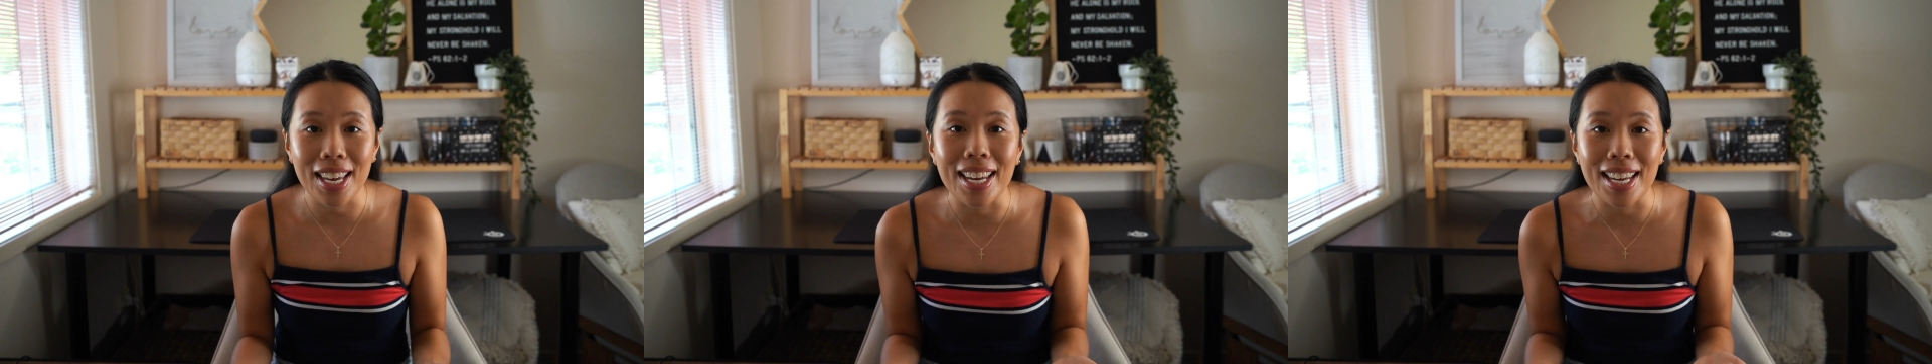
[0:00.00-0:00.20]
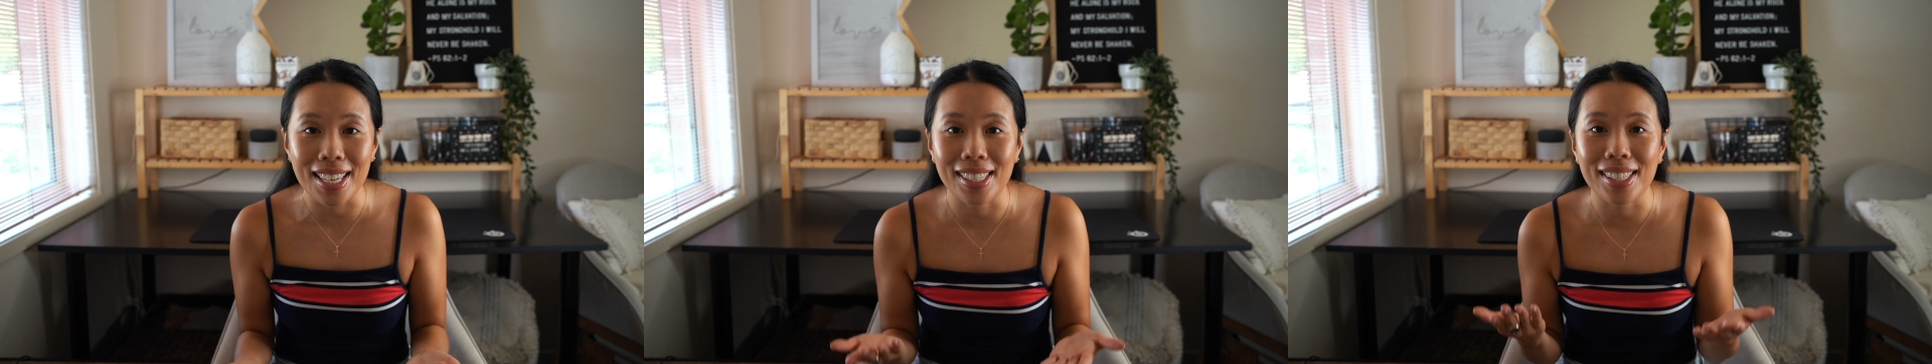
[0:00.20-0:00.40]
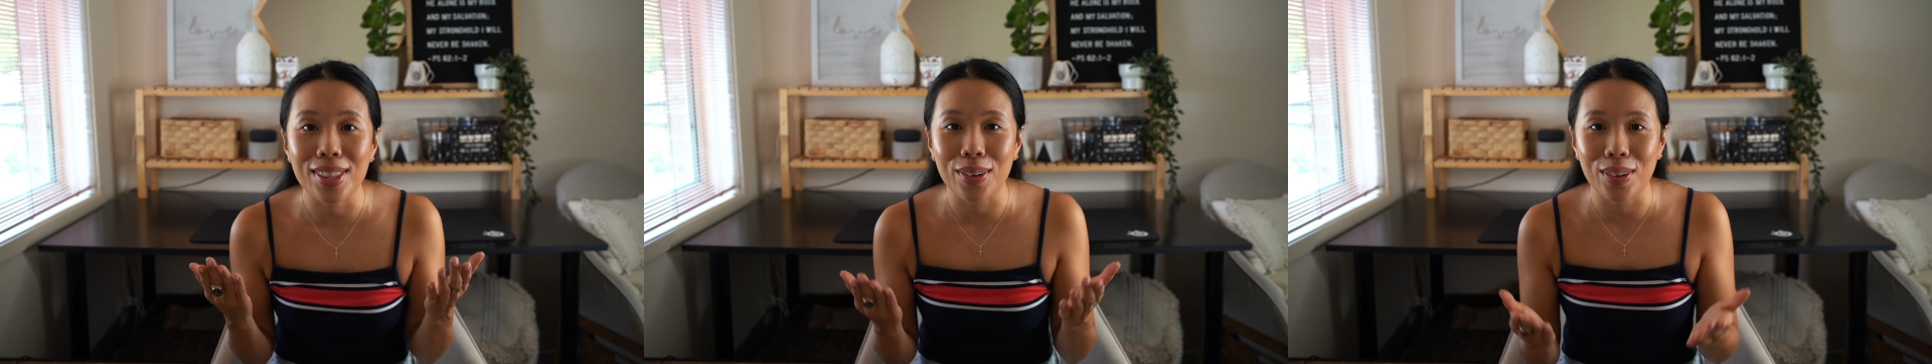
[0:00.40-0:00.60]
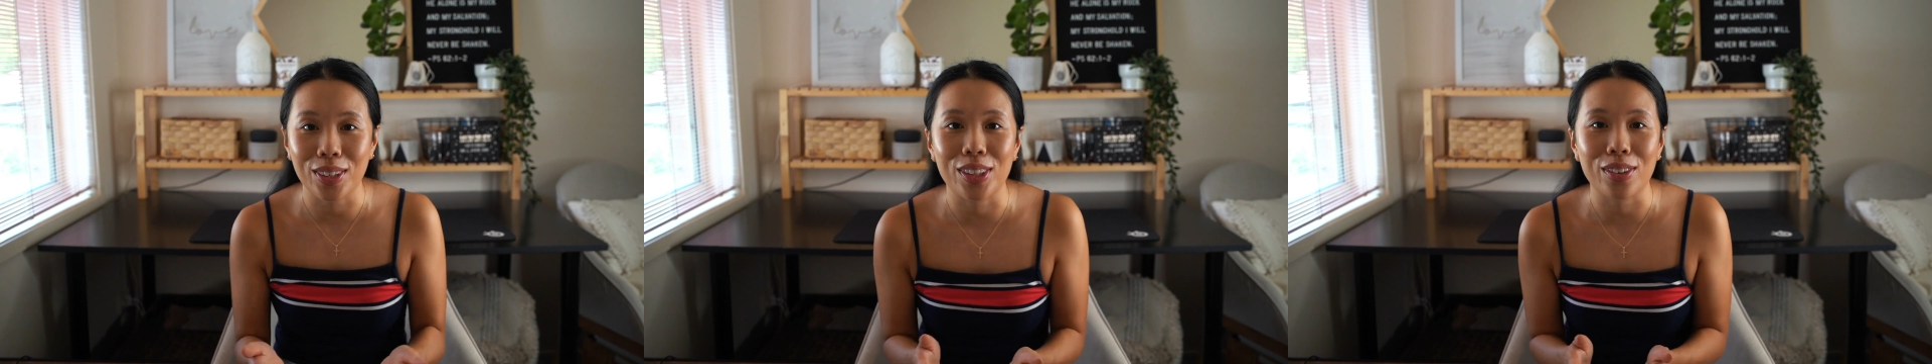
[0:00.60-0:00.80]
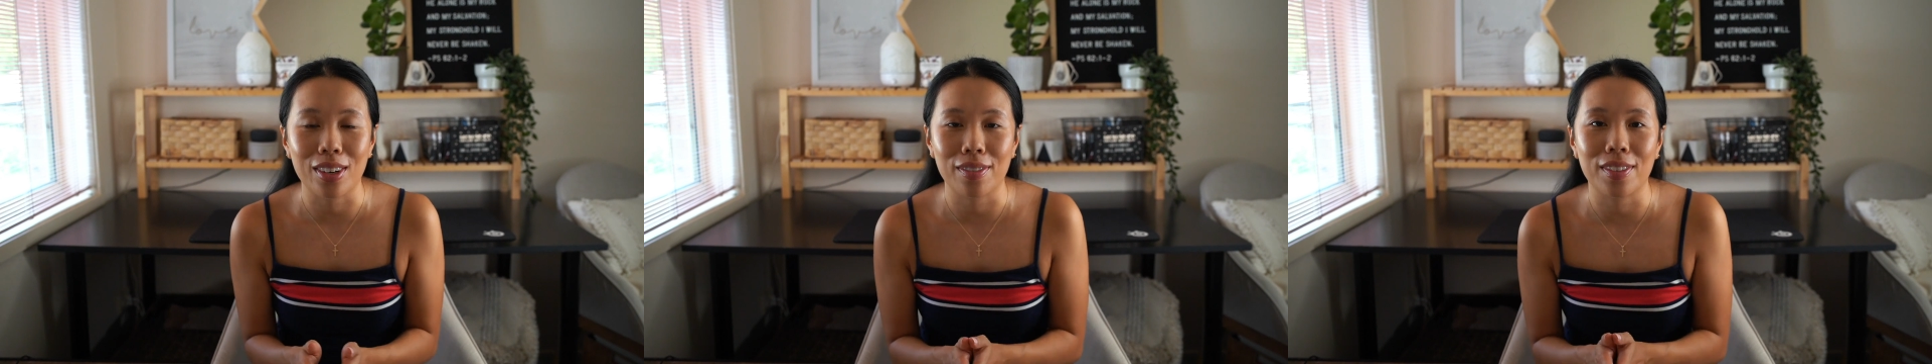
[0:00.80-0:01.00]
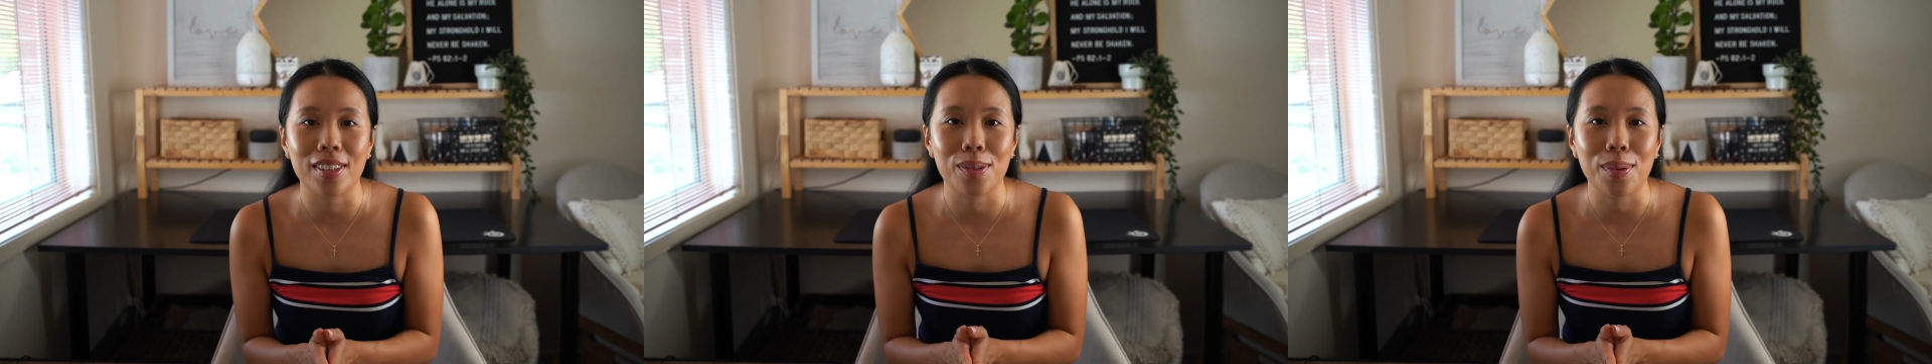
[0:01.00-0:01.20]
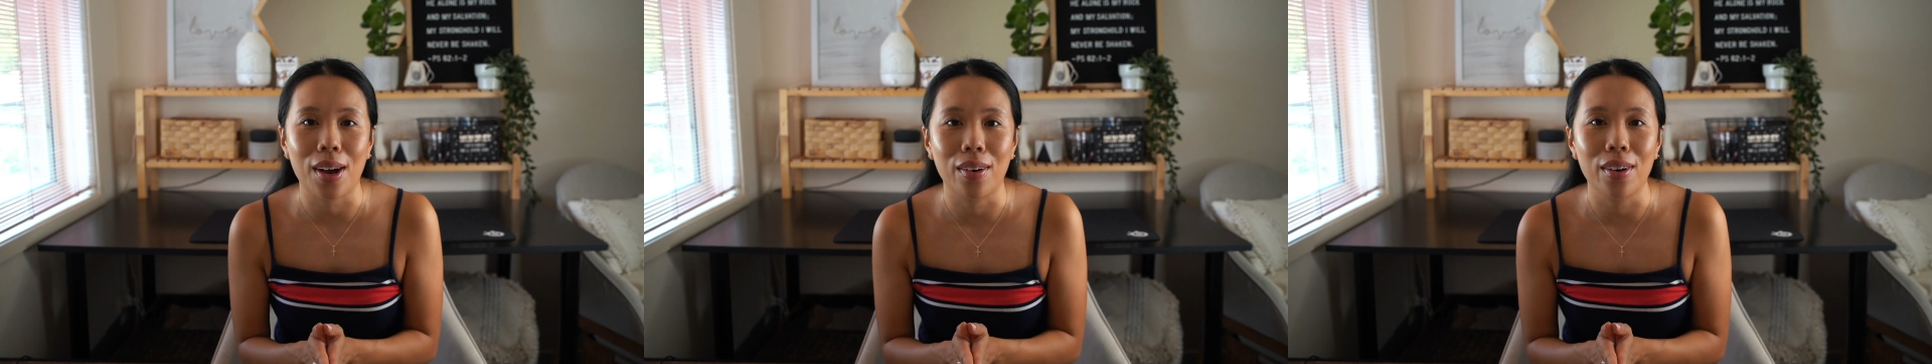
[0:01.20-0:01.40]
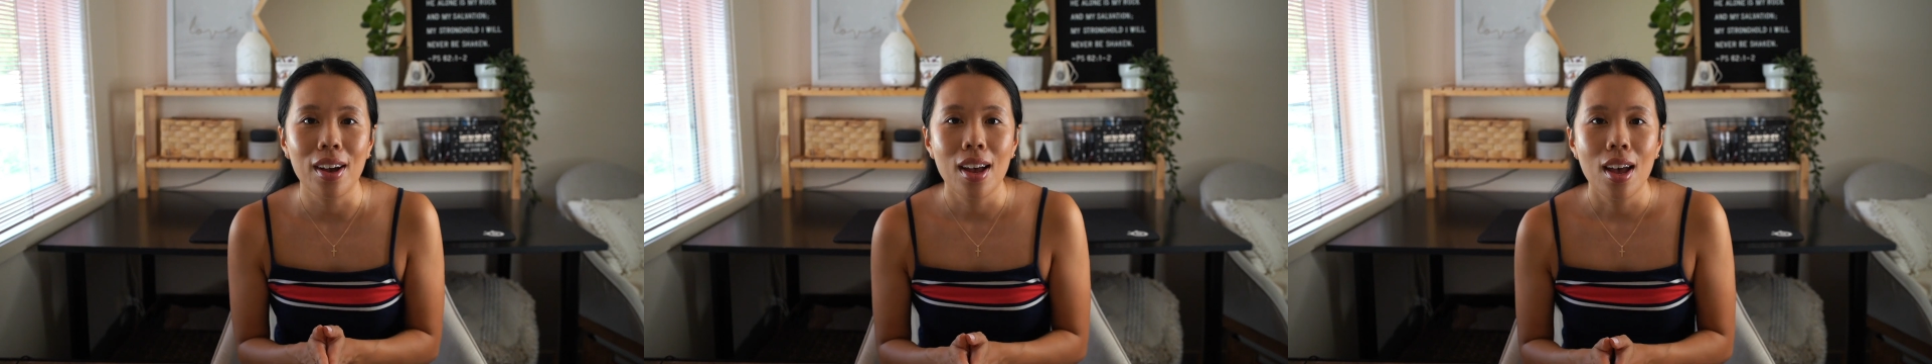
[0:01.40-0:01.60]
He is the author of it as
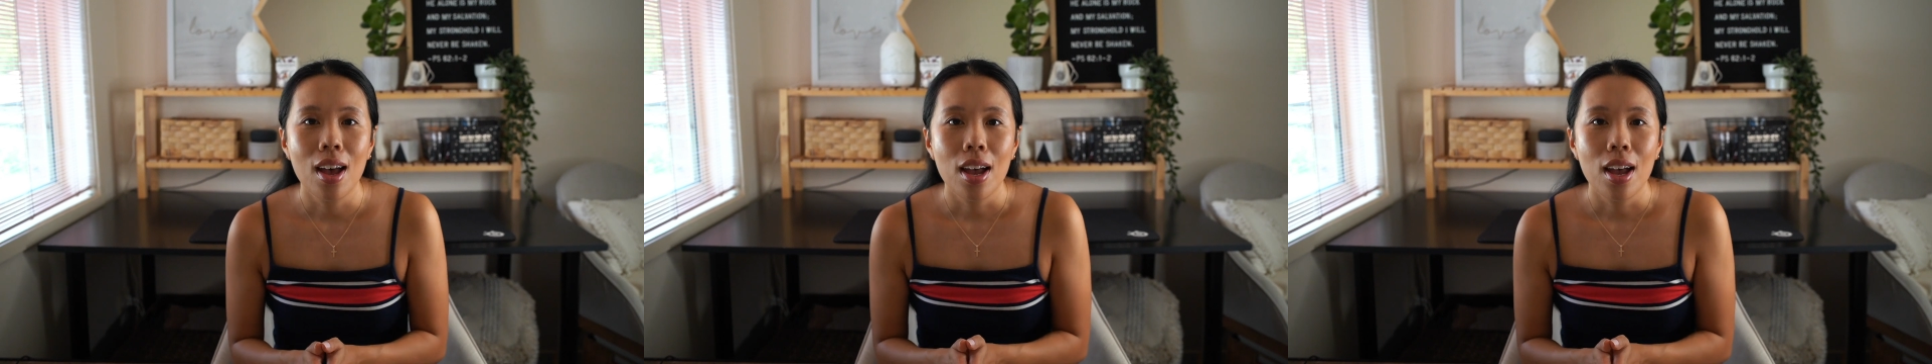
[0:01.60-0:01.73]
well.